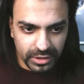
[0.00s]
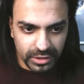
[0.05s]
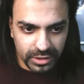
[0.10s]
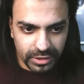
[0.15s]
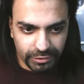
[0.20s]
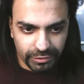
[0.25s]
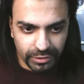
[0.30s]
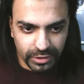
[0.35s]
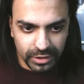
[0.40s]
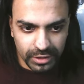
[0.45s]

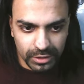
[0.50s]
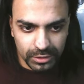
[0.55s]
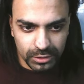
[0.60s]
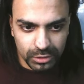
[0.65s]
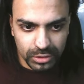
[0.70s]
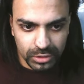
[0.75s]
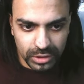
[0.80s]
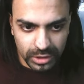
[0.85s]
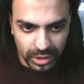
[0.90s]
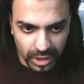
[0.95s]
difficult
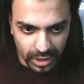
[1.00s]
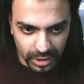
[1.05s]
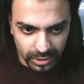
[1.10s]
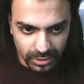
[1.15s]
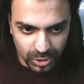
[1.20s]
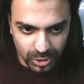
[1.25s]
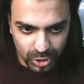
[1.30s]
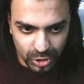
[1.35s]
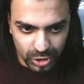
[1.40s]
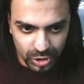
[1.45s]
to
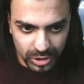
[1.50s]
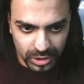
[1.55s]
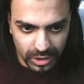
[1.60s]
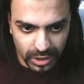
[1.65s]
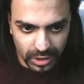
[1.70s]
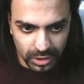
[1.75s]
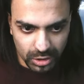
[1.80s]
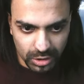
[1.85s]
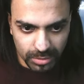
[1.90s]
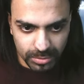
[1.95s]
touch
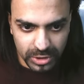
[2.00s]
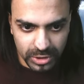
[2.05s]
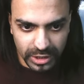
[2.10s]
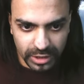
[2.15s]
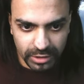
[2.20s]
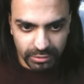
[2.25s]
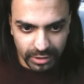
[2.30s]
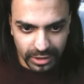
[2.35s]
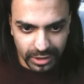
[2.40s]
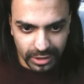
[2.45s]
an
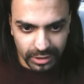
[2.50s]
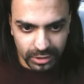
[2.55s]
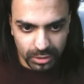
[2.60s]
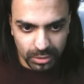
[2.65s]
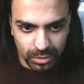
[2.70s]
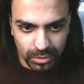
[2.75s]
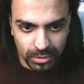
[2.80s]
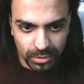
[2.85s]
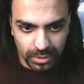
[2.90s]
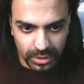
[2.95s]
object when I
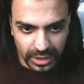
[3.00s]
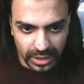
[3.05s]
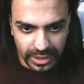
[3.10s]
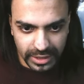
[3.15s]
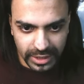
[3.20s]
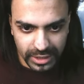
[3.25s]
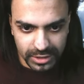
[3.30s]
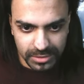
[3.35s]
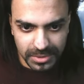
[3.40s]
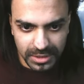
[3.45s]
know it
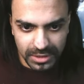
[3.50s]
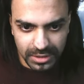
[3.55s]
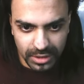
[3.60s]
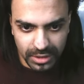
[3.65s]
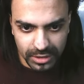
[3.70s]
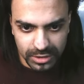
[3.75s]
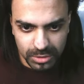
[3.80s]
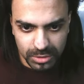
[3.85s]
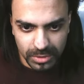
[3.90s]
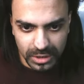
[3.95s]
has been
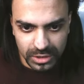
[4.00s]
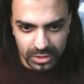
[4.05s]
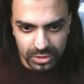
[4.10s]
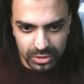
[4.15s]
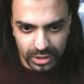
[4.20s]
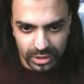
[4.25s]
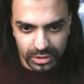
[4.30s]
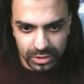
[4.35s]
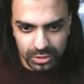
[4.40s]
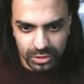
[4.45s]
touched by
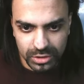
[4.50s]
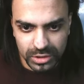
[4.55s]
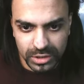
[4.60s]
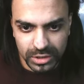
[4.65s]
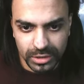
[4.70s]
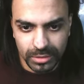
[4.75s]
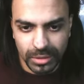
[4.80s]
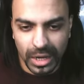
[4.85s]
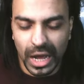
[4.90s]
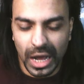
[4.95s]
strangers or
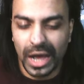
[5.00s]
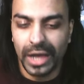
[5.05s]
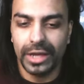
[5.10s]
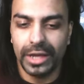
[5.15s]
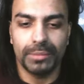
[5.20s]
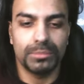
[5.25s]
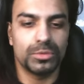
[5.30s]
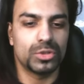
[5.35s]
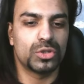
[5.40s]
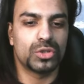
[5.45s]
certain. I
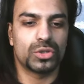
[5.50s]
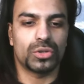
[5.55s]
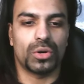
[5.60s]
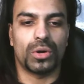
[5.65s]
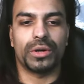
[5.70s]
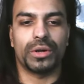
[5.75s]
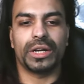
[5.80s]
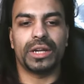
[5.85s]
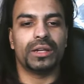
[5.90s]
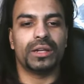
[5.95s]
am
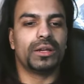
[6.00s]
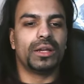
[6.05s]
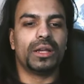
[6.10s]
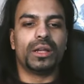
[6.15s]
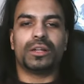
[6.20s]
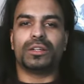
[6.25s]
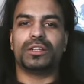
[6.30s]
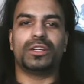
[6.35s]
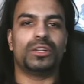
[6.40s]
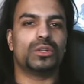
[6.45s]
sorry.
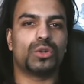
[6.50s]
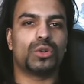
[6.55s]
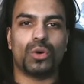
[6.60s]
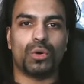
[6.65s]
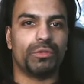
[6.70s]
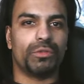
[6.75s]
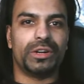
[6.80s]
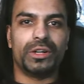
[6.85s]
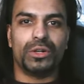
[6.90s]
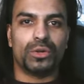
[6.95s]
Did
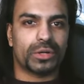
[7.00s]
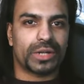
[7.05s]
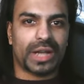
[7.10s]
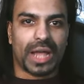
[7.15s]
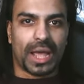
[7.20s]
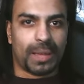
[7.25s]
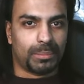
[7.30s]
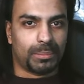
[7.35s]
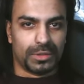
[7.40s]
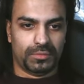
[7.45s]
COVID not
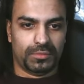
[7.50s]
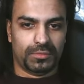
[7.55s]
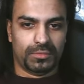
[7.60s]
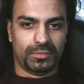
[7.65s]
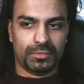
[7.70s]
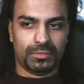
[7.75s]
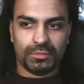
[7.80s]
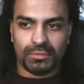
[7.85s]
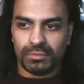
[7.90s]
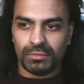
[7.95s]
happen?
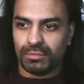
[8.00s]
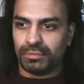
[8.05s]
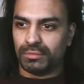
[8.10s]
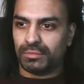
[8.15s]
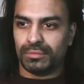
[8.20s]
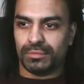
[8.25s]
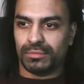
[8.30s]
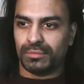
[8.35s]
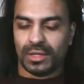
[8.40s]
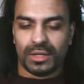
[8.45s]

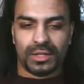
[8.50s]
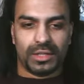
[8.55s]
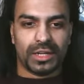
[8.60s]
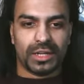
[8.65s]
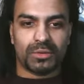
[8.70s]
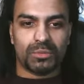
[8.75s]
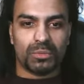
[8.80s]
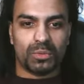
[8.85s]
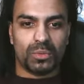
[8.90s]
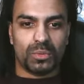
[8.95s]

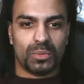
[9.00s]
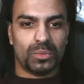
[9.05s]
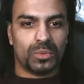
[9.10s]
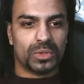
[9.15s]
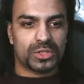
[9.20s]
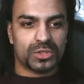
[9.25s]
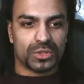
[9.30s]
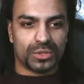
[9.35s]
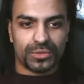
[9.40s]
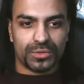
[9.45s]
Like,
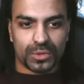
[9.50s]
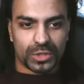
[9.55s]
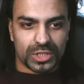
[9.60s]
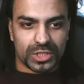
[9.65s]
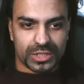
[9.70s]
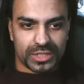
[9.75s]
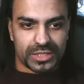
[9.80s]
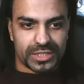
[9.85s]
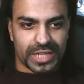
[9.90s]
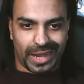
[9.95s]
what sort of
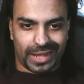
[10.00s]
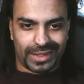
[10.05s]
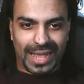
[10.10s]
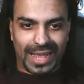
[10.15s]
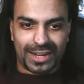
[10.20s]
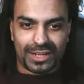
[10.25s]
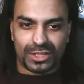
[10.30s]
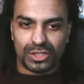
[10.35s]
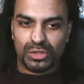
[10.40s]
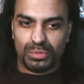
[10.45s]
question is that?
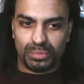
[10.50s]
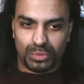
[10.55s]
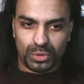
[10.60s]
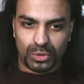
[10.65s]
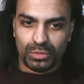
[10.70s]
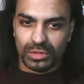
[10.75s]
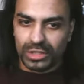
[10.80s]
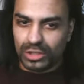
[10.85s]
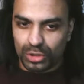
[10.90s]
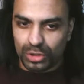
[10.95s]
That has
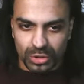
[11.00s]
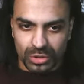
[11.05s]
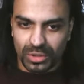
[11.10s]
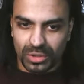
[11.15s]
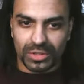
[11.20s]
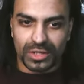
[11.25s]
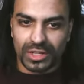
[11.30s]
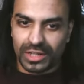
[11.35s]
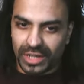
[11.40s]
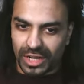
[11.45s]
proved you should
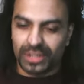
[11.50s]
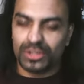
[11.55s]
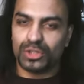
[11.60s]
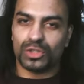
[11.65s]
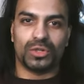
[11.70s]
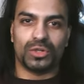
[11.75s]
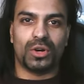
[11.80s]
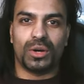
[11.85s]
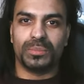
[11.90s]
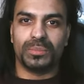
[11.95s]
not touch
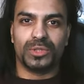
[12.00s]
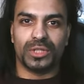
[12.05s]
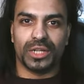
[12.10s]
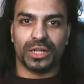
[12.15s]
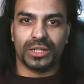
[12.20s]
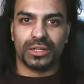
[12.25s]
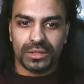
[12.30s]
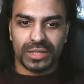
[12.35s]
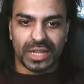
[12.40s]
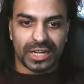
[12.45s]
an
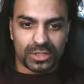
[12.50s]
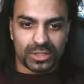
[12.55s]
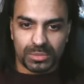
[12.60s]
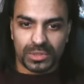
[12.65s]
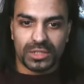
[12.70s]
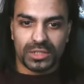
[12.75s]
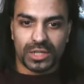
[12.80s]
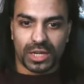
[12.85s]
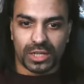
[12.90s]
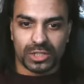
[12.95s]
object that has
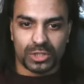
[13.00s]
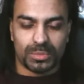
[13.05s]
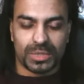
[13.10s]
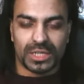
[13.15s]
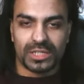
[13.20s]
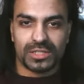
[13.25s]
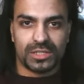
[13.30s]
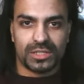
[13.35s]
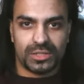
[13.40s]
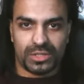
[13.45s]
been touched
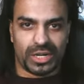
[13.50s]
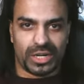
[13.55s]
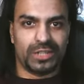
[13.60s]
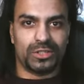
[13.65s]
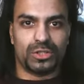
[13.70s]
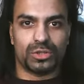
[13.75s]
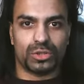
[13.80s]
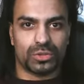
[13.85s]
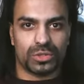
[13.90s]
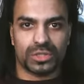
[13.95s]
by
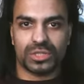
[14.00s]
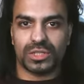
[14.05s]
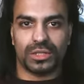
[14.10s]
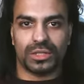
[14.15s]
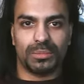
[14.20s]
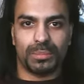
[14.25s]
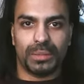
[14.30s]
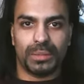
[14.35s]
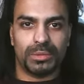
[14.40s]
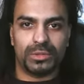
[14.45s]
strangers or
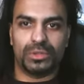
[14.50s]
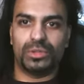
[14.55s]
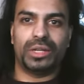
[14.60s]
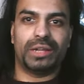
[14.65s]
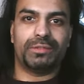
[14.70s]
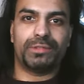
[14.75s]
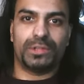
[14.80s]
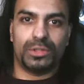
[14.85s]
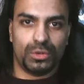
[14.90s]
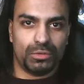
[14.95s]
certain people. You
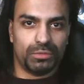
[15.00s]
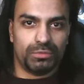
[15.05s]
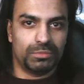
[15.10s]
never know